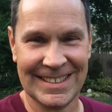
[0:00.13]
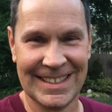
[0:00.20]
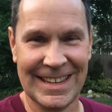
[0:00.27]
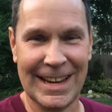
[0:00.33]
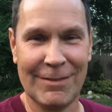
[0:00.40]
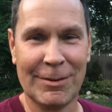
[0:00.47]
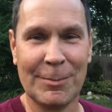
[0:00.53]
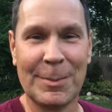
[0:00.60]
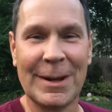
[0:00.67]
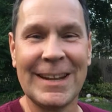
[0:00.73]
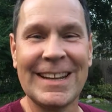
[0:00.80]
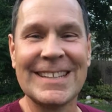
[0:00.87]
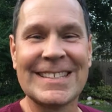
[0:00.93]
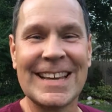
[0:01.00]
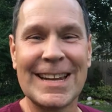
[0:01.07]
Hey
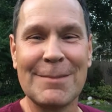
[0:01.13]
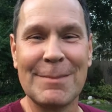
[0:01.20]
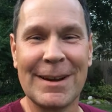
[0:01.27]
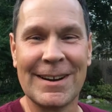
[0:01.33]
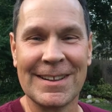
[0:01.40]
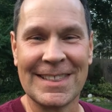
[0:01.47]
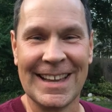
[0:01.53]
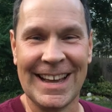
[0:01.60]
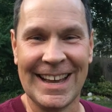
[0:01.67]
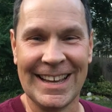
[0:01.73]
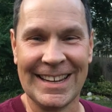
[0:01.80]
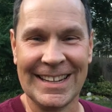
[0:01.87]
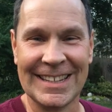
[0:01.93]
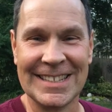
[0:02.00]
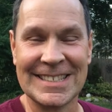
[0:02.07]
everybody, it's Eddie
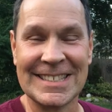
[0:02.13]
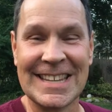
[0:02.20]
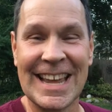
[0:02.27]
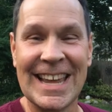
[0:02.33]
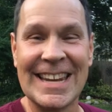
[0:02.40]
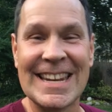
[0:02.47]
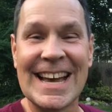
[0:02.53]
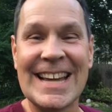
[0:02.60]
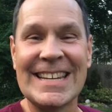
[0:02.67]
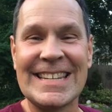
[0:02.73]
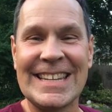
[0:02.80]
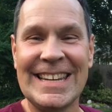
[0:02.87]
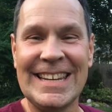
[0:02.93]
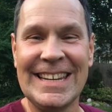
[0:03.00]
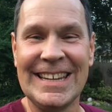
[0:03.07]
Marathon. It is day
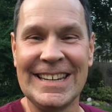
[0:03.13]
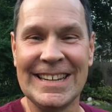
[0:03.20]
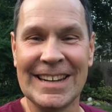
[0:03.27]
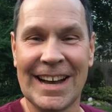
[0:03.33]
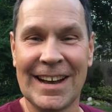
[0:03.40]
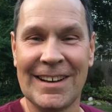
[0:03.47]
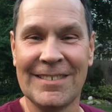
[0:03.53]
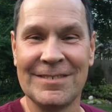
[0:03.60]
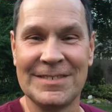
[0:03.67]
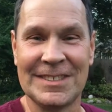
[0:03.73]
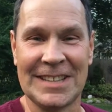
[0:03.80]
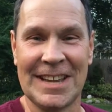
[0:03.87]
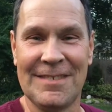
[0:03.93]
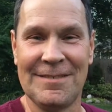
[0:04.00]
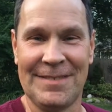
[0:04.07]
19 of
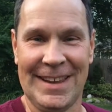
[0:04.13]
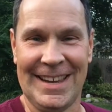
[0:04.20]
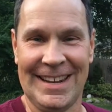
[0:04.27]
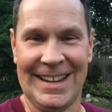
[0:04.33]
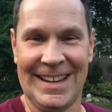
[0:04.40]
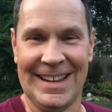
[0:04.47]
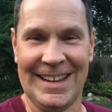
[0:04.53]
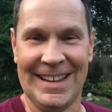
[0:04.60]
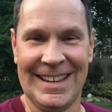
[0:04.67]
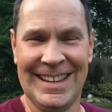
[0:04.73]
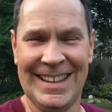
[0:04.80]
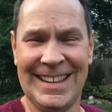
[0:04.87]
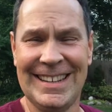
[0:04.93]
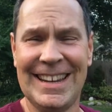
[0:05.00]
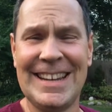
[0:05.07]
ZENVEDA.
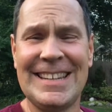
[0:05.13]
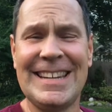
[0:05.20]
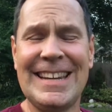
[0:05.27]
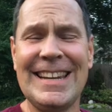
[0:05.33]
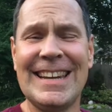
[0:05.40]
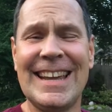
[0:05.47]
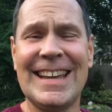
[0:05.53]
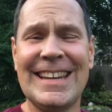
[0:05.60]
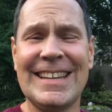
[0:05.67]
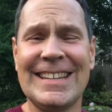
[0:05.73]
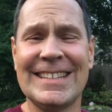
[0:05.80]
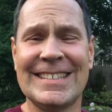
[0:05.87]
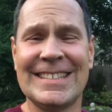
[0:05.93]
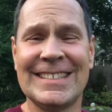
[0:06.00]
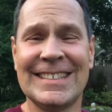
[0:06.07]
19
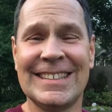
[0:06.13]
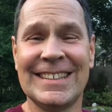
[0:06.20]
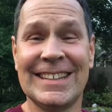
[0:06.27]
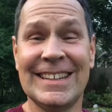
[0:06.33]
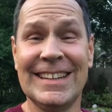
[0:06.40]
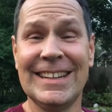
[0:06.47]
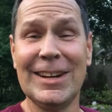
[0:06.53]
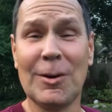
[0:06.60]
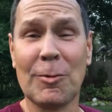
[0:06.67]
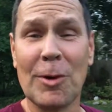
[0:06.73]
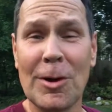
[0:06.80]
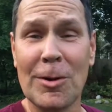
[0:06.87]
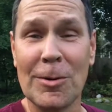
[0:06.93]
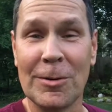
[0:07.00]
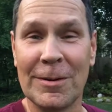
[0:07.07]
days in a
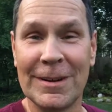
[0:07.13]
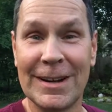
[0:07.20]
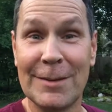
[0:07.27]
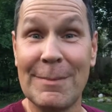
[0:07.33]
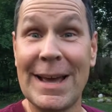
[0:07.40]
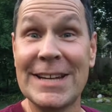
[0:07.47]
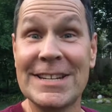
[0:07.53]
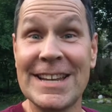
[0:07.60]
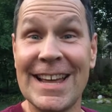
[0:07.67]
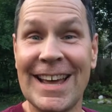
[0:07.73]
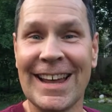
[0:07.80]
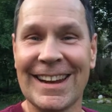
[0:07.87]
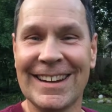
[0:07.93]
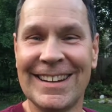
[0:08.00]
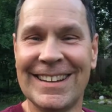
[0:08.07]
row. Imagine
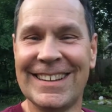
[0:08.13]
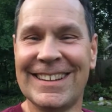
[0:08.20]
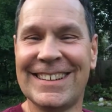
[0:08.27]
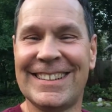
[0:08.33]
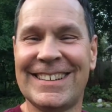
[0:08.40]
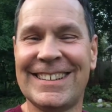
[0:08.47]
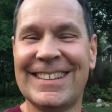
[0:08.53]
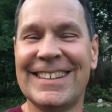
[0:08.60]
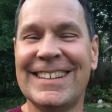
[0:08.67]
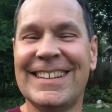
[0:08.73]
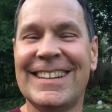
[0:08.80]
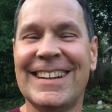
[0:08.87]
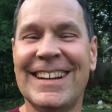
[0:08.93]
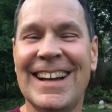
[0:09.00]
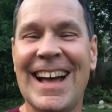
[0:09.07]
that.
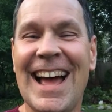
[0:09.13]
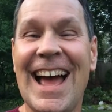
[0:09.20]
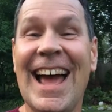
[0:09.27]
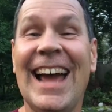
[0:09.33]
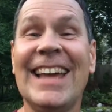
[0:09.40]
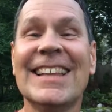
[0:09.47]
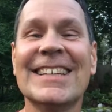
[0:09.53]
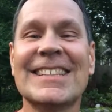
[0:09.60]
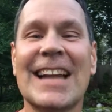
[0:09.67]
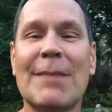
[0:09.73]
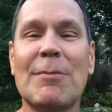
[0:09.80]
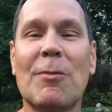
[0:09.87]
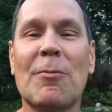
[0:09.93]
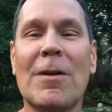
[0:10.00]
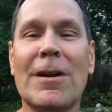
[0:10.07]
Hey, listen,
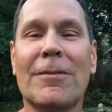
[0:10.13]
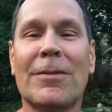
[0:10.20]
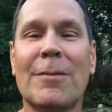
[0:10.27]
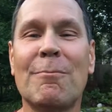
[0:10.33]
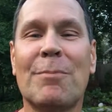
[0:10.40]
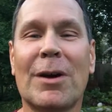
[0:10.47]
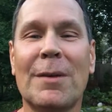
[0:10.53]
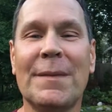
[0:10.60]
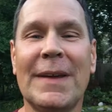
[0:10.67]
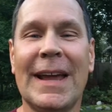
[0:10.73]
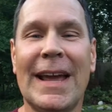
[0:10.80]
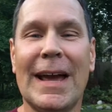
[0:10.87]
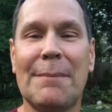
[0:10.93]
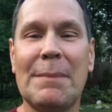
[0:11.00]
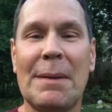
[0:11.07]
I'm a runner from
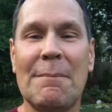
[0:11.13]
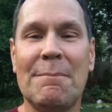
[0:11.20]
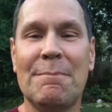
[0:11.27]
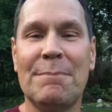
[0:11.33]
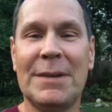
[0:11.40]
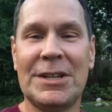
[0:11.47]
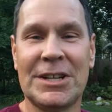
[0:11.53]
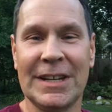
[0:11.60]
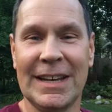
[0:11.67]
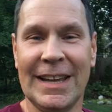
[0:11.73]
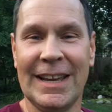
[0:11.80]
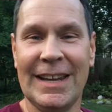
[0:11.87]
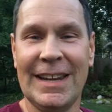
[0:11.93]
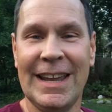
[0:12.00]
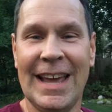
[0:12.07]
Birmingham,
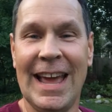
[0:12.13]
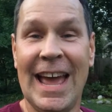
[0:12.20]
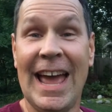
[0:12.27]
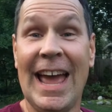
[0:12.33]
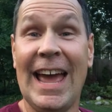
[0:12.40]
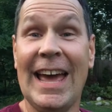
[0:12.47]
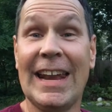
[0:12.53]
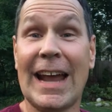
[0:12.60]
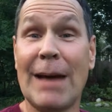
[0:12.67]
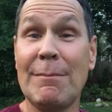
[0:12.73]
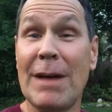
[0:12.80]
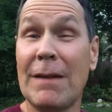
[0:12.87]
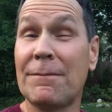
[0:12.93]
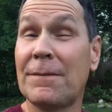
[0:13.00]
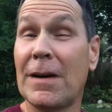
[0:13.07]
Michigan, and I'm
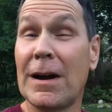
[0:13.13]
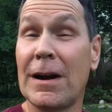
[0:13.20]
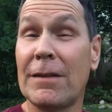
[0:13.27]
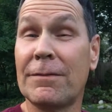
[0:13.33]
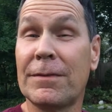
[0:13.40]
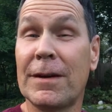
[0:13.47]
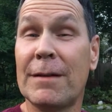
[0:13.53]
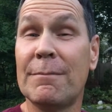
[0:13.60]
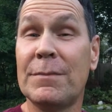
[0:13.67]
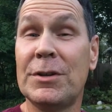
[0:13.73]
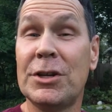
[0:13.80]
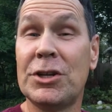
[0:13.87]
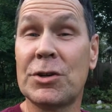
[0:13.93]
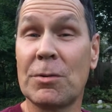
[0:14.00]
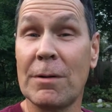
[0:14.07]
not far from
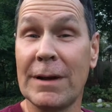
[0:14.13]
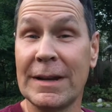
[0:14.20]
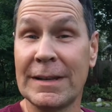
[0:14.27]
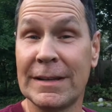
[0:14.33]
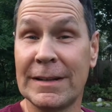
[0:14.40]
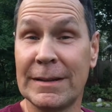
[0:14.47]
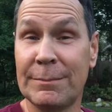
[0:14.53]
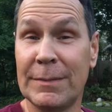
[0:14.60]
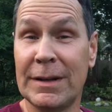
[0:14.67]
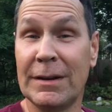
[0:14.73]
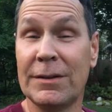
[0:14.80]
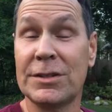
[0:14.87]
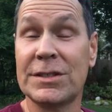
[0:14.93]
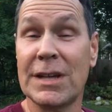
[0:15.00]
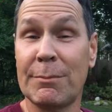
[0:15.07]
Detroit. I'm in
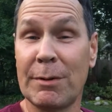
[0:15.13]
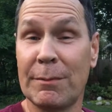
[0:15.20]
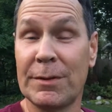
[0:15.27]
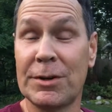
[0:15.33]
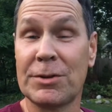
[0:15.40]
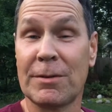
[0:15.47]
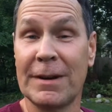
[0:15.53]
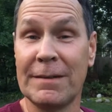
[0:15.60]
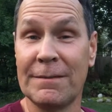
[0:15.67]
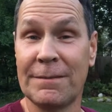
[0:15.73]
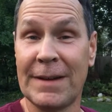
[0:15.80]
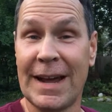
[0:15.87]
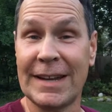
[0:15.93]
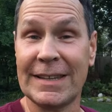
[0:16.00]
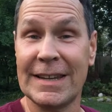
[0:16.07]
a suburb of Detroit, in
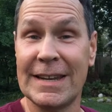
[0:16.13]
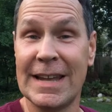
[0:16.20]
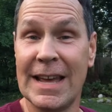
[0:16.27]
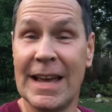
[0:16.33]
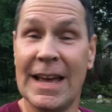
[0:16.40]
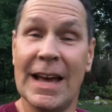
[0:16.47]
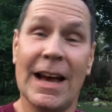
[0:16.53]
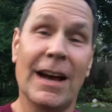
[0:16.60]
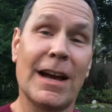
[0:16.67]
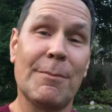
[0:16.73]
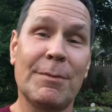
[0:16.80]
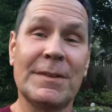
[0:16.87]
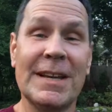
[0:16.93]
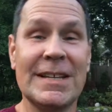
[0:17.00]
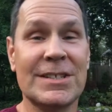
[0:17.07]
fact, and a
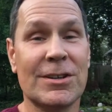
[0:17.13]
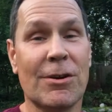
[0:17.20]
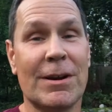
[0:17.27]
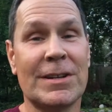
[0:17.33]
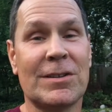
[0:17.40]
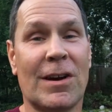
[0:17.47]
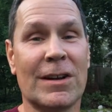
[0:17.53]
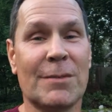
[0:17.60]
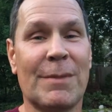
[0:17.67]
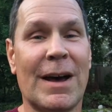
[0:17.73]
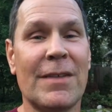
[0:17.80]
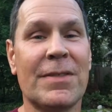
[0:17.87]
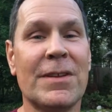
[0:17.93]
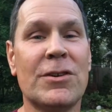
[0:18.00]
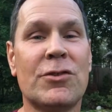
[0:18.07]
couple days ago I talked
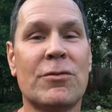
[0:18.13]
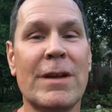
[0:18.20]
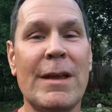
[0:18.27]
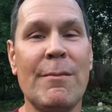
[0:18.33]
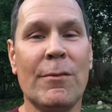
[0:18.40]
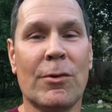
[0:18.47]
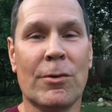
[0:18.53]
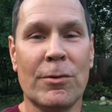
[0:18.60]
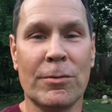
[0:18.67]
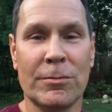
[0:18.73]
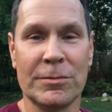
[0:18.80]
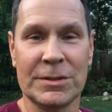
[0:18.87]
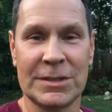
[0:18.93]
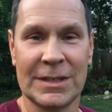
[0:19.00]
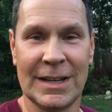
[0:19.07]
about the Dream
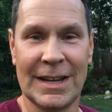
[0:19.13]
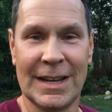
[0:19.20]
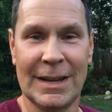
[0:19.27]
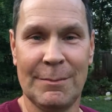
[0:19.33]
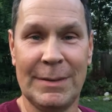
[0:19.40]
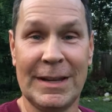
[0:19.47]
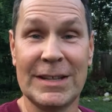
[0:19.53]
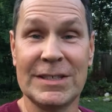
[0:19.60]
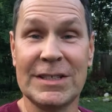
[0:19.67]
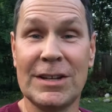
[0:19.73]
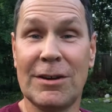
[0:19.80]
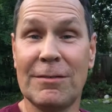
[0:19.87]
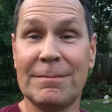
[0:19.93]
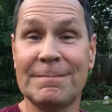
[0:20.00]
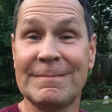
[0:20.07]
Cruise because,
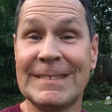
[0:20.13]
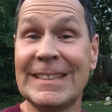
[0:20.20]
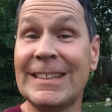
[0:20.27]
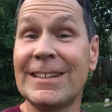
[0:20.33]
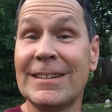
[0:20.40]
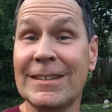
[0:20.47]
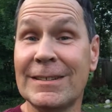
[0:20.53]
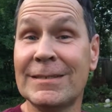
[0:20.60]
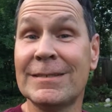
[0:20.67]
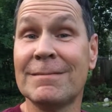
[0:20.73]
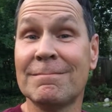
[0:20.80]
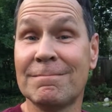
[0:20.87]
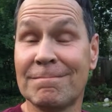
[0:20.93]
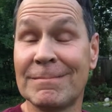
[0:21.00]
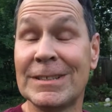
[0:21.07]
here in
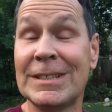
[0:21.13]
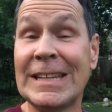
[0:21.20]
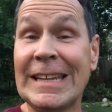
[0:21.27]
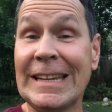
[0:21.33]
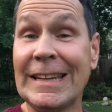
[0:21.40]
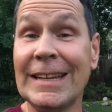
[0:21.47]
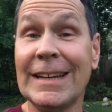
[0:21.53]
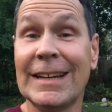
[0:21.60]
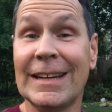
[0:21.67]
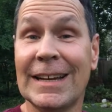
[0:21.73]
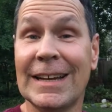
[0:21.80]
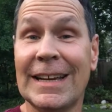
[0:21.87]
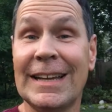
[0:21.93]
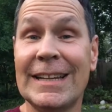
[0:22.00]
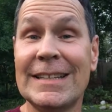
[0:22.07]
the D,
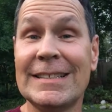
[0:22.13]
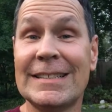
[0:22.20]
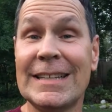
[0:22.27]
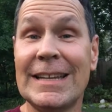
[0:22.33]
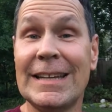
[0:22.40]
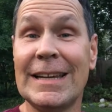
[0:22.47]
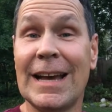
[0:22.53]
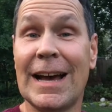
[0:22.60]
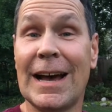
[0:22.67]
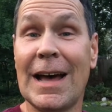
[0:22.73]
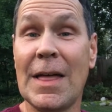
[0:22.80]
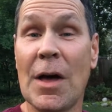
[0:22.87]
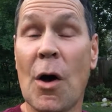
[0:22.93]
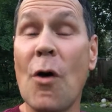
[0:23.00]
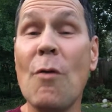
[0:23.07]
it is the
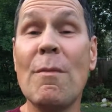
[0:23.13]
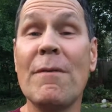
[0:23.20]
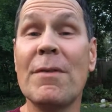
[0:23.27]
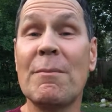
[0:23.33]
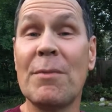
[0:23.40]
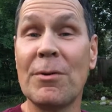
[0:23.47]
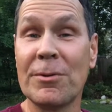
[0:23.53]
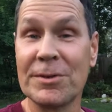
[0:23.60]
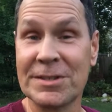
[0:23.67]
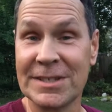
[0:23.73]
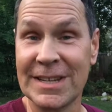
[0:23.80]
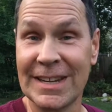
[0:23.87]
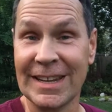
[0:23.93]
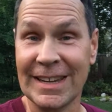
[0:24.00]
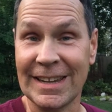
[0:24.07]
home of the Motor
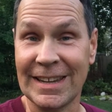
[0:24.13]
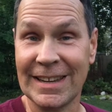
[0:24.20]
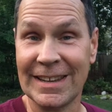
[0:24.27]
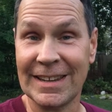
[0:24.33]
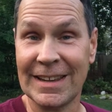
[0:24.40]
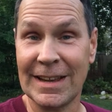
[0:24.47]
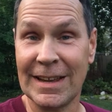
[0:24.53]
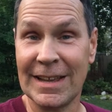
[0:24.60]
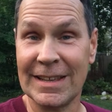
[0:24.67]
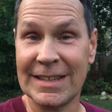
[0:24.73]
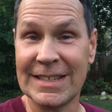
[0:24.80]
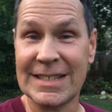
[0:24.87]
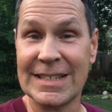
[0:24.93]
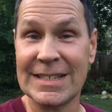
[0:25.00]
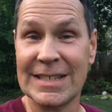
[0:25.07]
City.
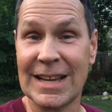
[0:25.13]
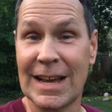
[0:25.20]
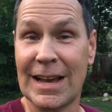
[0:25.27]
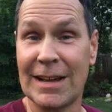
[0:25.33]
This is